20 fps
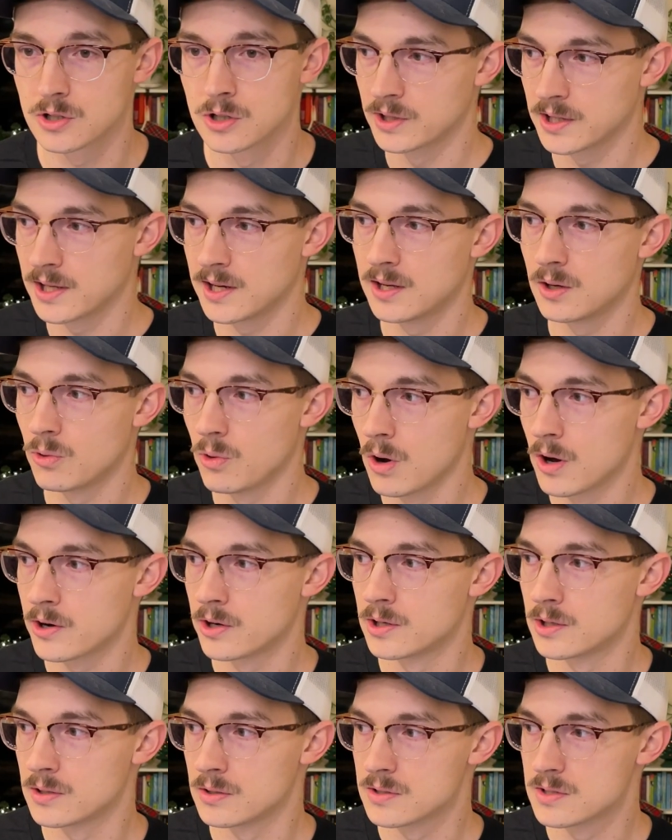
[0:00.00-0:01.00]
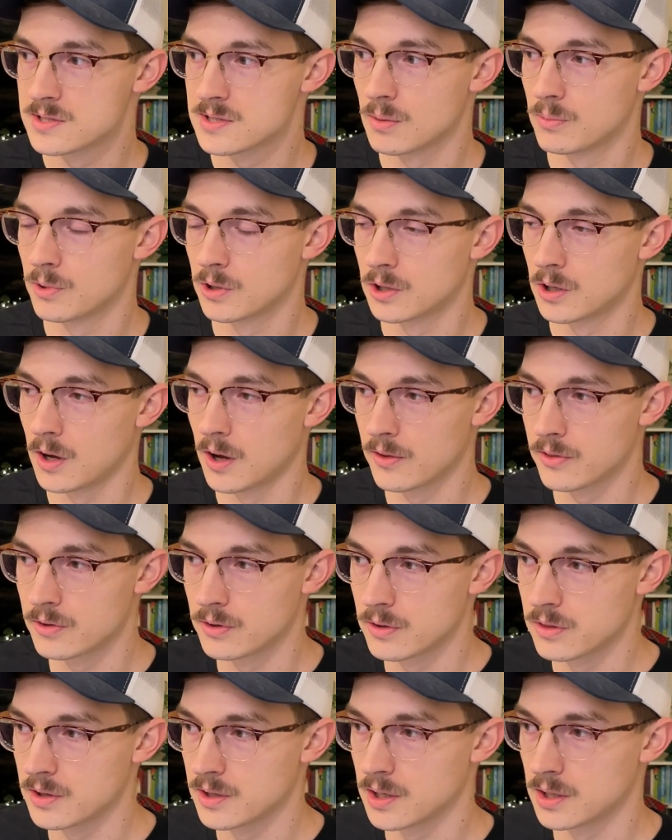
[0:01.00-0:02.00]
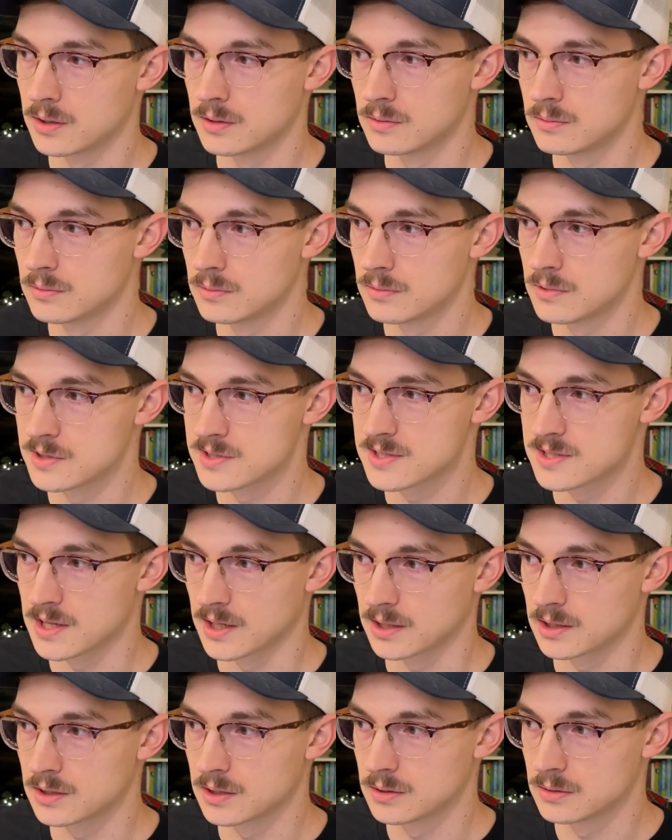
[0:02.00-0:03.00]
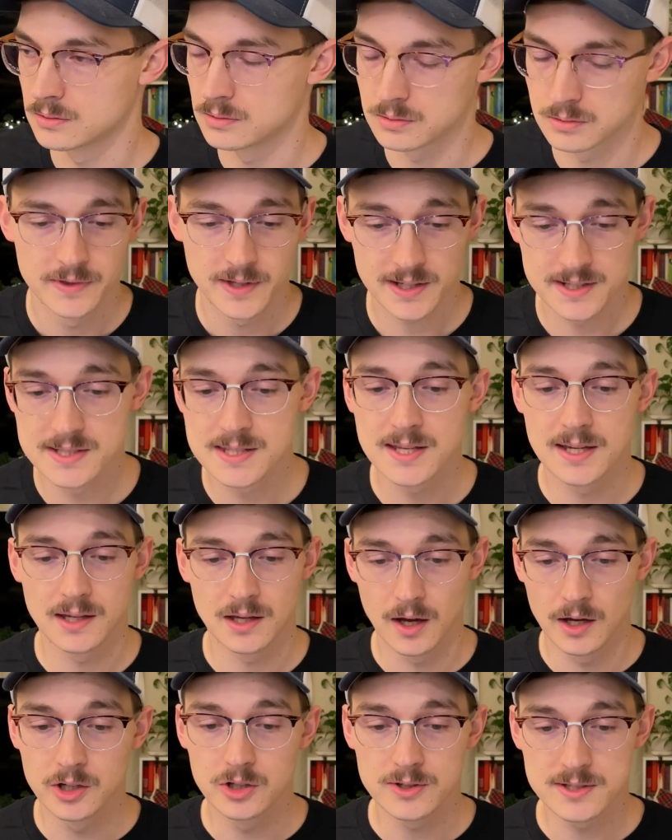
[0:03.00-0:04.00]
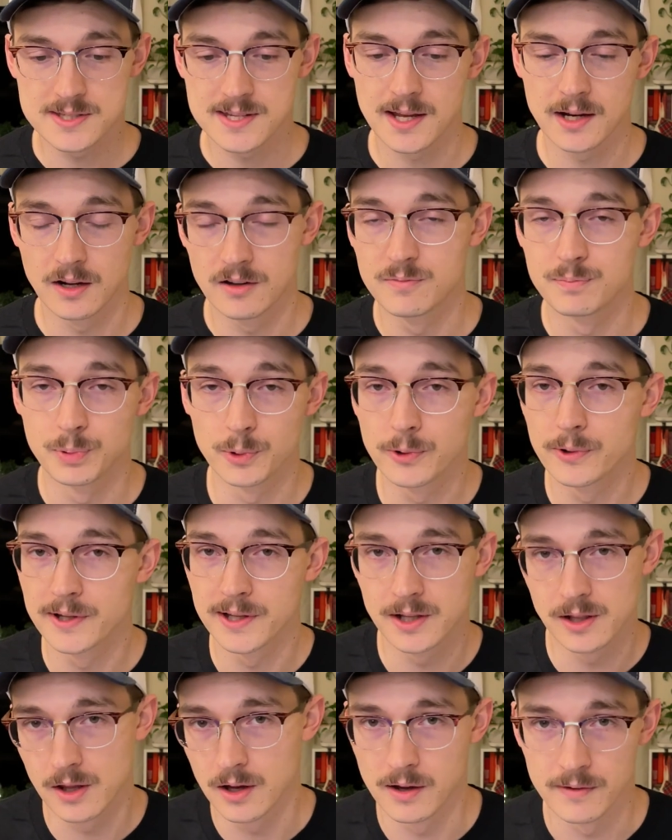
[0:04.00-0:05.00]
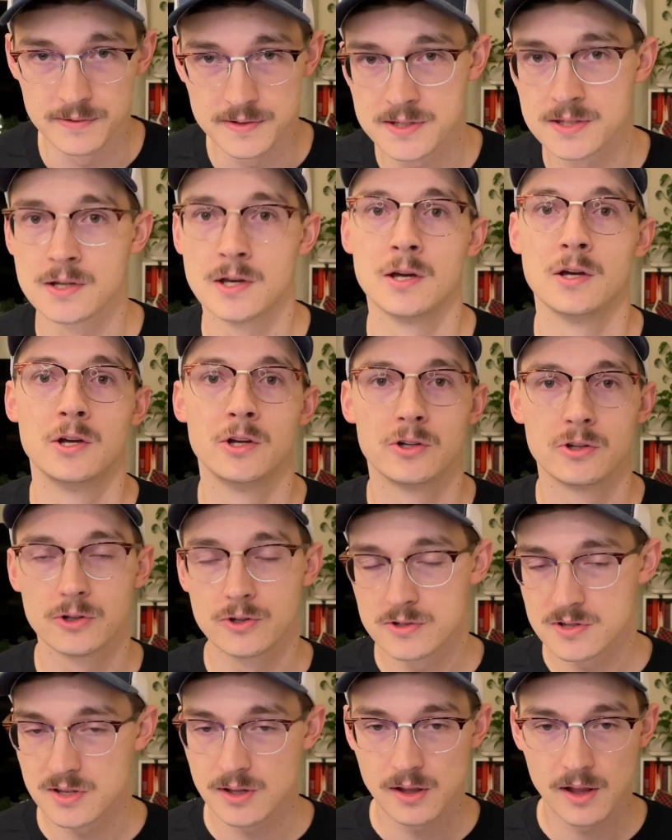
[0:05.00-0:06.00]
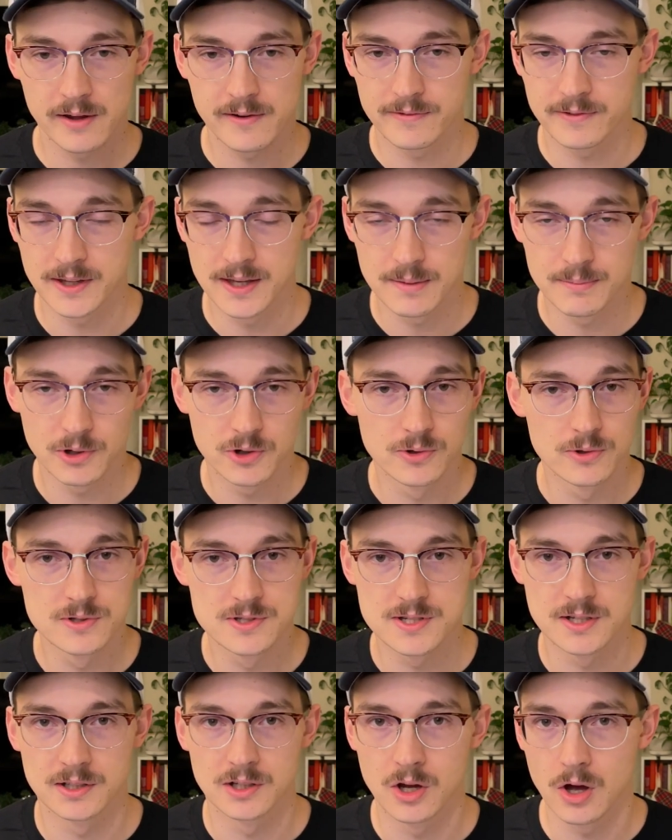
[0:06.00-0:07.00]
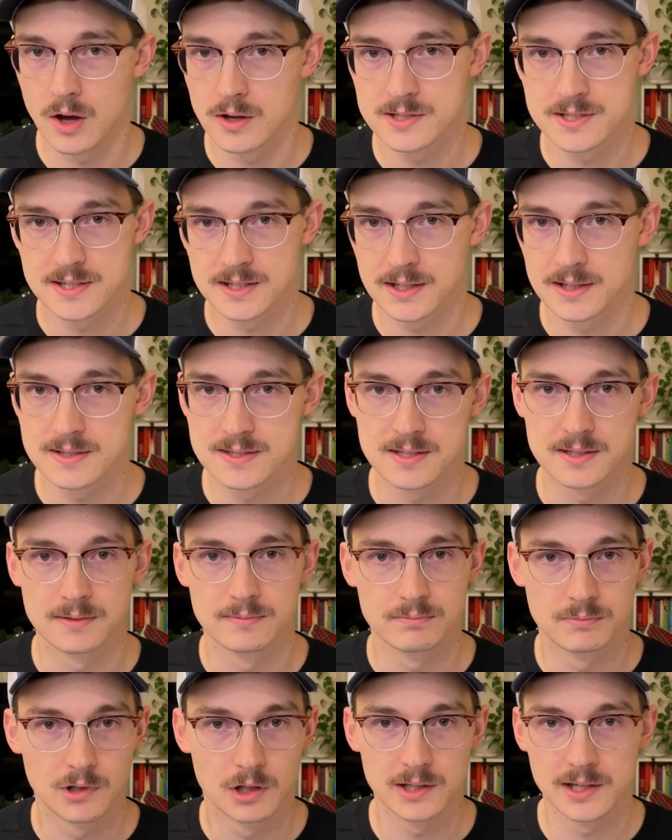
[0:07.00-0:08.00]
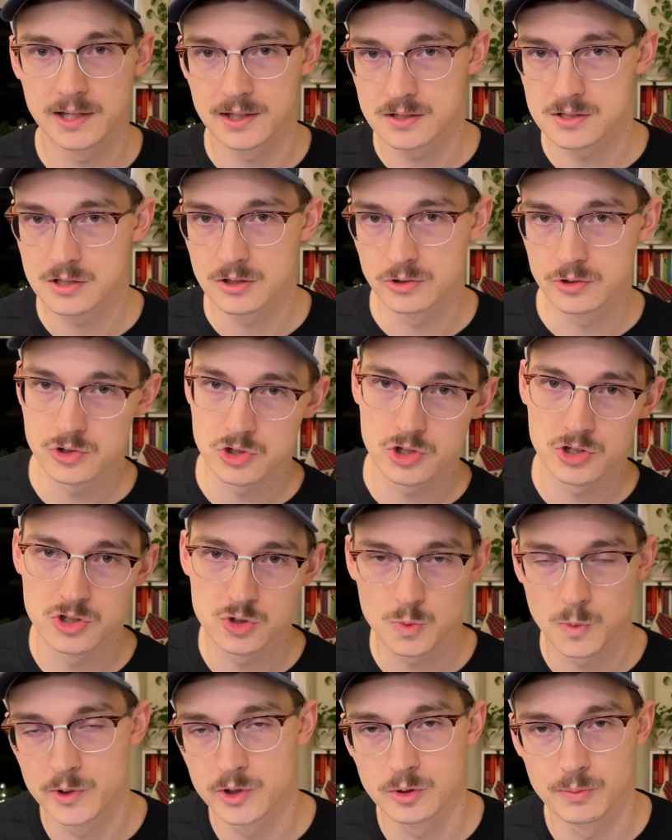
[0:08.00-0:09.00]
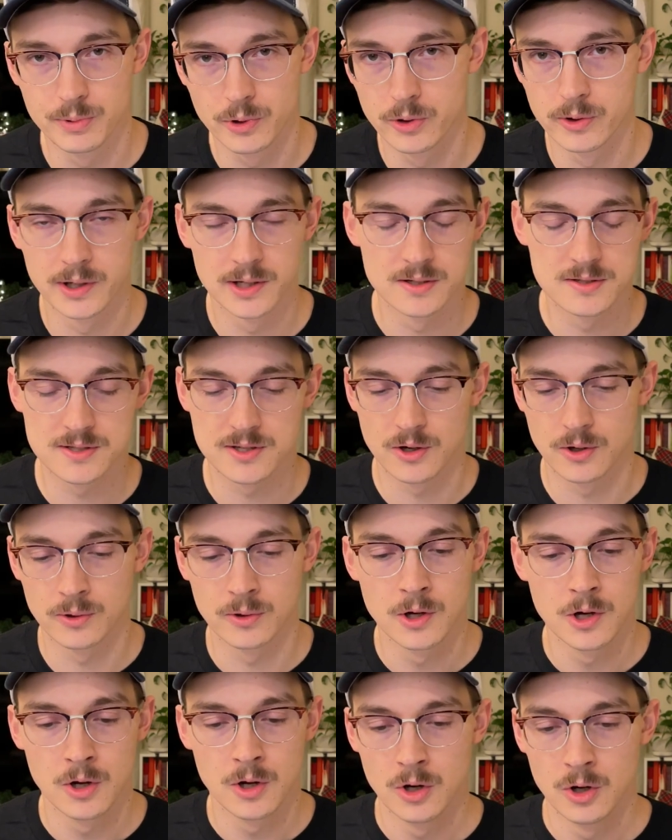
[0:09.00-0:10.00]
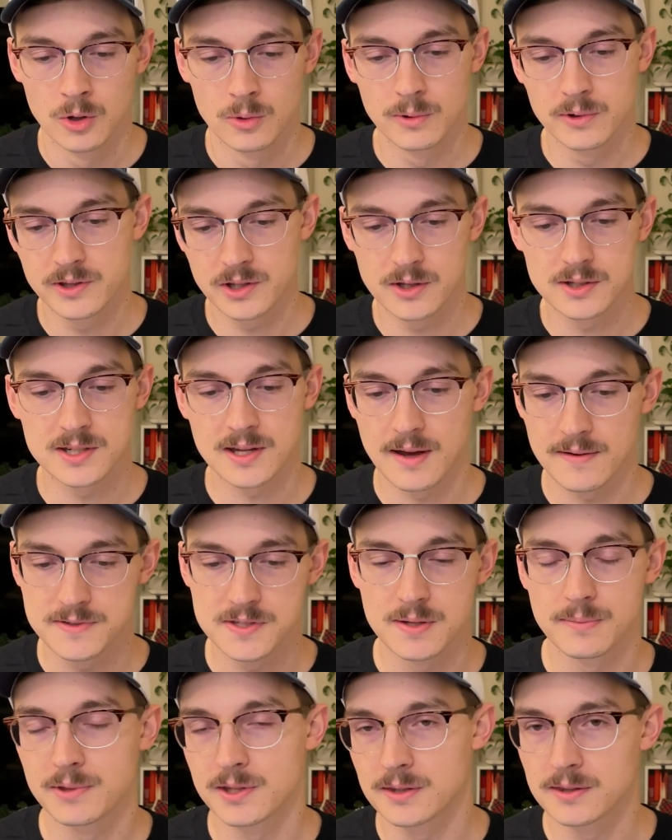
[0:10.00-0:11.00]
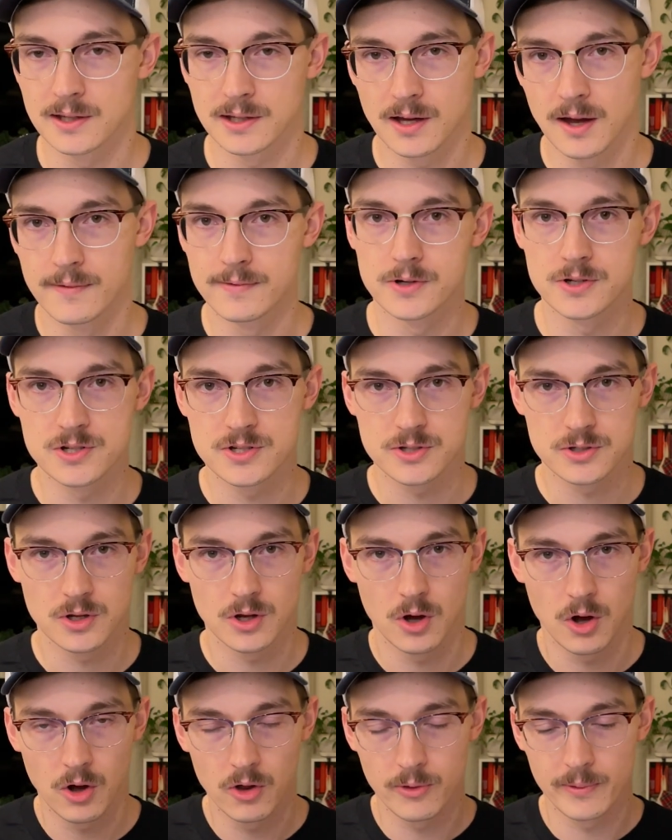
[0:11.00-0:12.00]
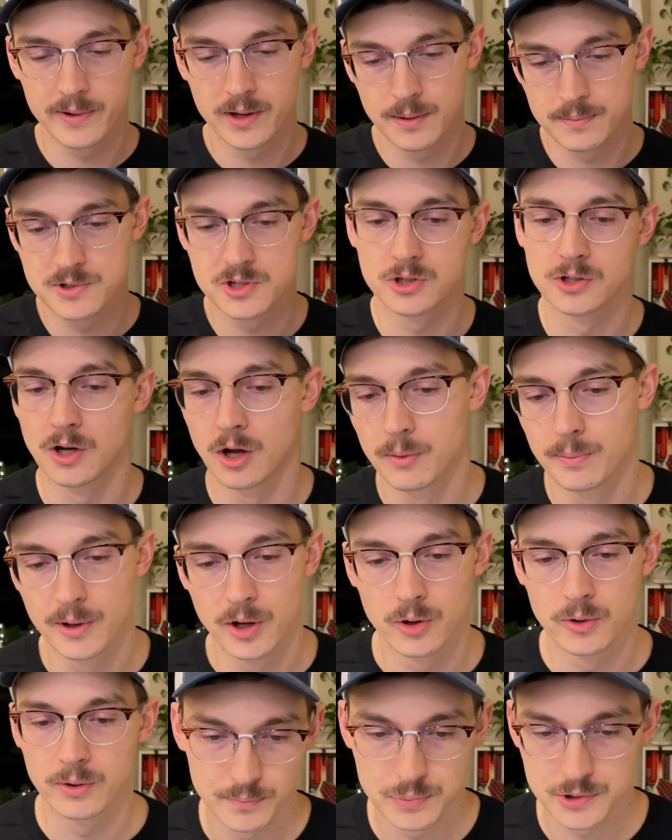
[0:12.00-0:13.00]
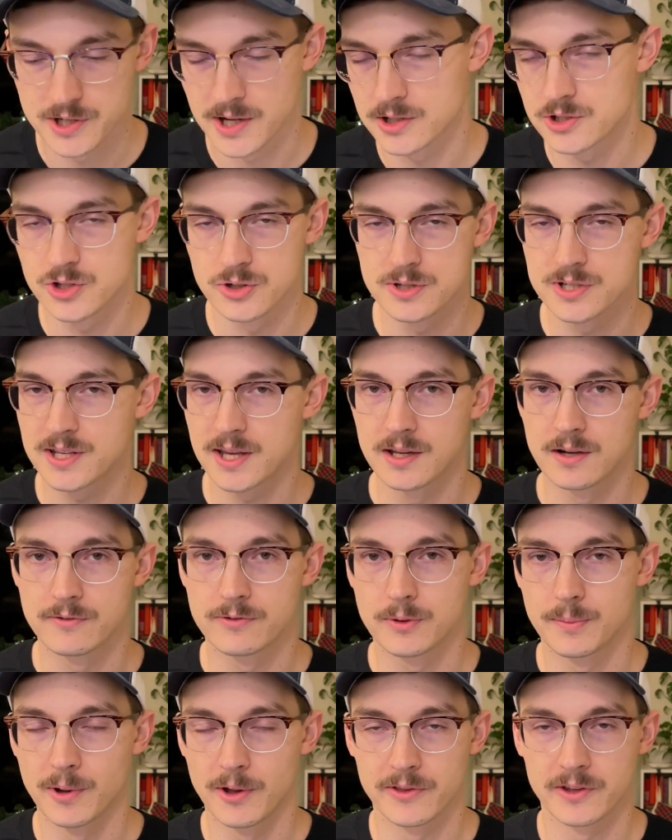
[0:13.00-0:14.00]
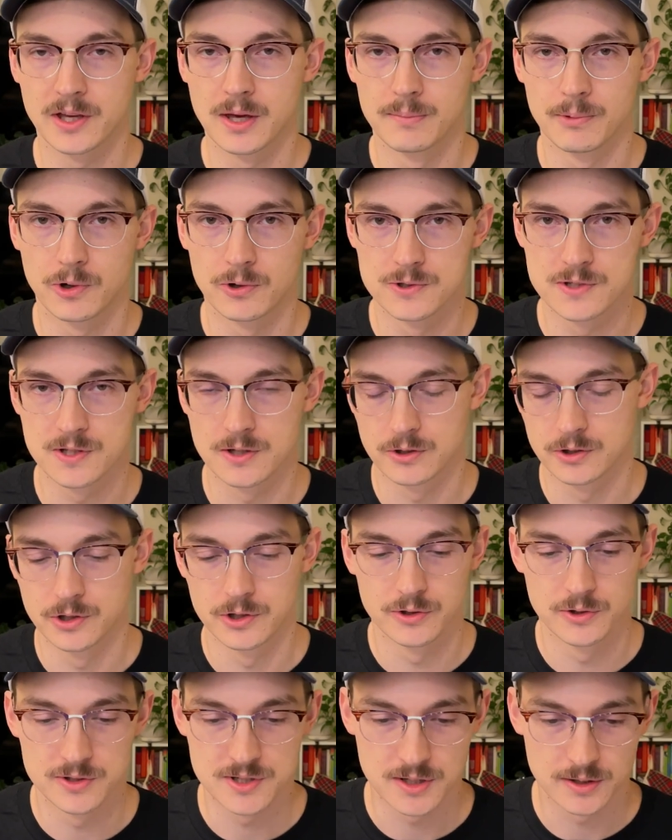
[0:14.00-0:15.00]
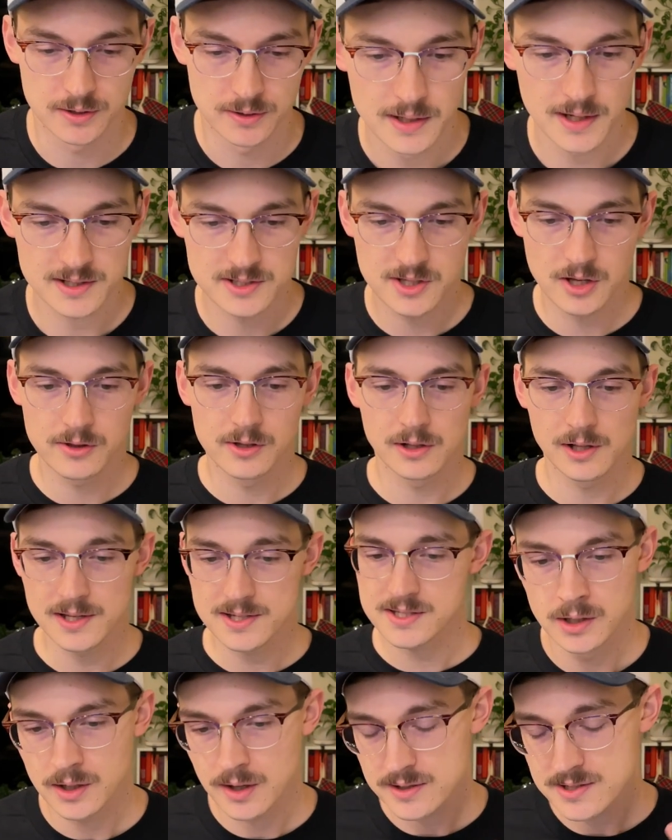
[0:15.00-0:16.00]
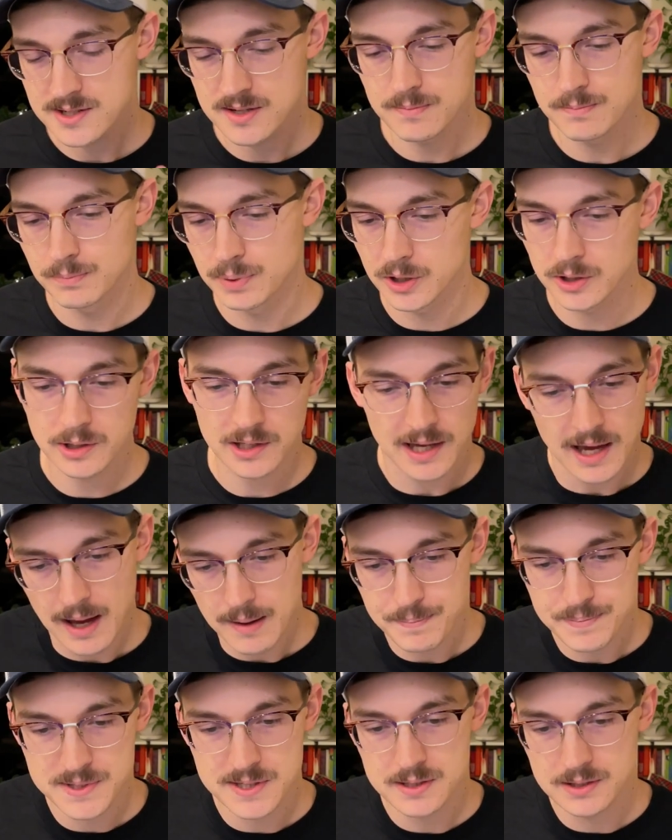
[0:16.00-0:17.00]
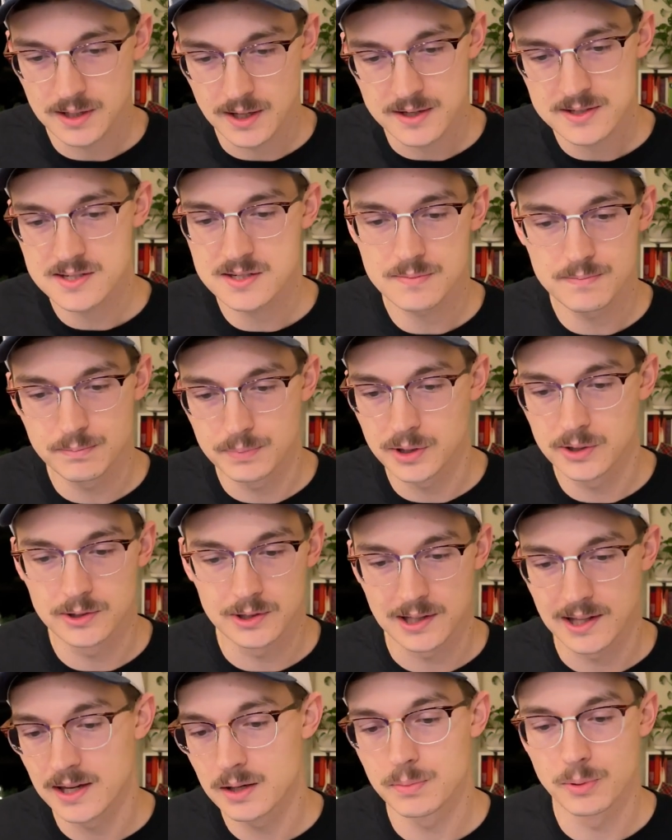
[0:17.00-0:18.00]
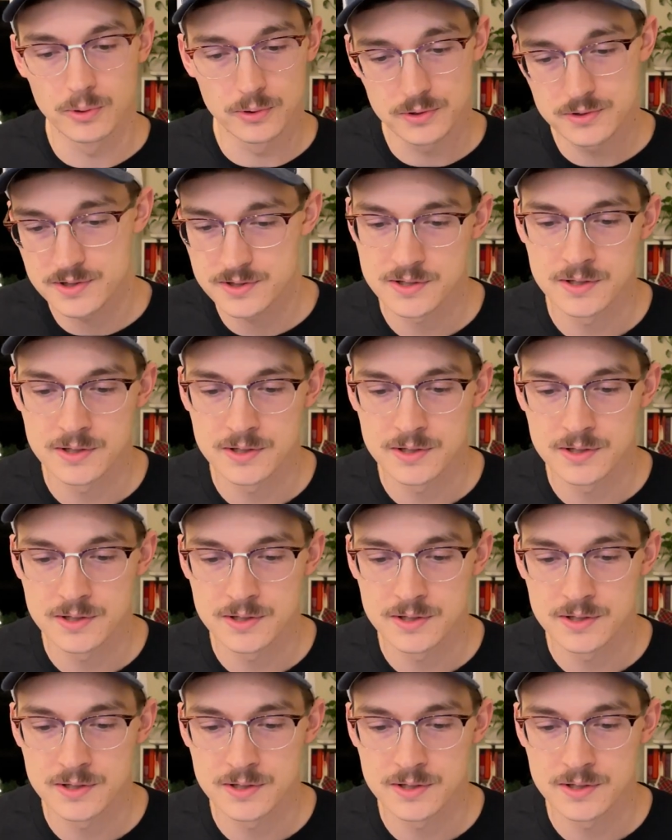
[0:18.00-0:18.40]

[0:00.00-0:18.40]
getting water somewhere other than the sink. Next thing, a good set of brewing gloves. You're using a lot of chemicals and caustics and cleaning solutions when you're brewing, so really good to have something that covers all the way up to your elbow, protects your skin from all the chemicals that you're using. Next on the list, custom beer caps and custom beer labels.